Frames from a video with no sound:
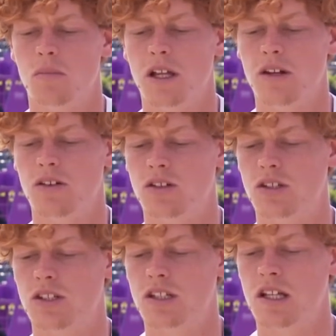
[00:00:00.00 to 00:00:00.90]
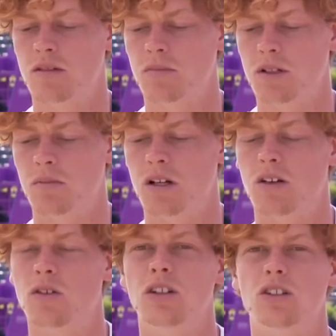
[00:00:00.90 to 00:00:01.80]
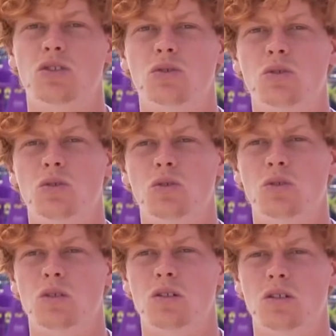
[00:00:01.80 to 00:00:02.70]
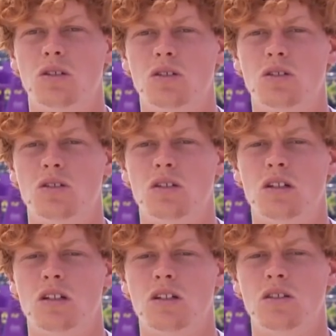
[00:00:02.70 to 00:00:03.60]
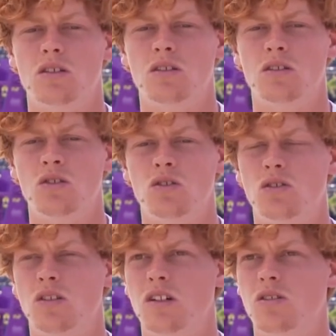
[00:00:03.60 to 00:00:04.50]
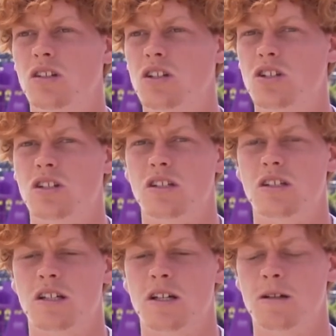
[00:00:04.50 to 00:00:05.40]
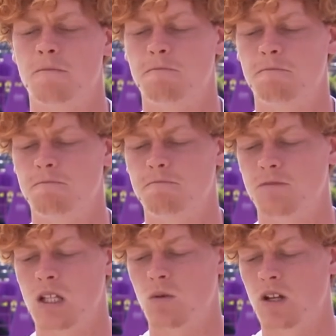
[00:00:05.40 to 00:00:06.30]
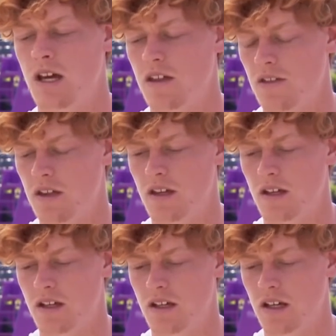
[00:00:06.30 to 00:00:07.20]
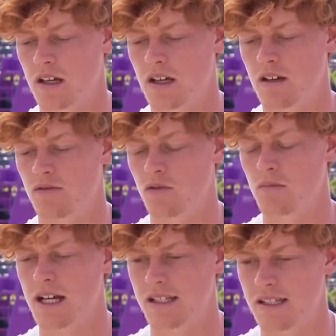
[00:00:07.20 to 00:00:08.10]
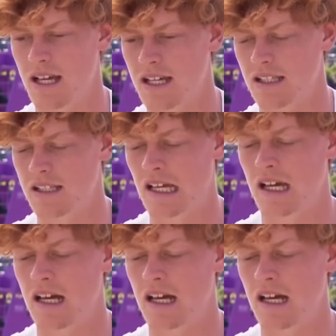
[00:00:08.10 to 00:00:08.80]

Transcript: players and people are going to uh, used to the conditions. Um, that what I think uh, from my side.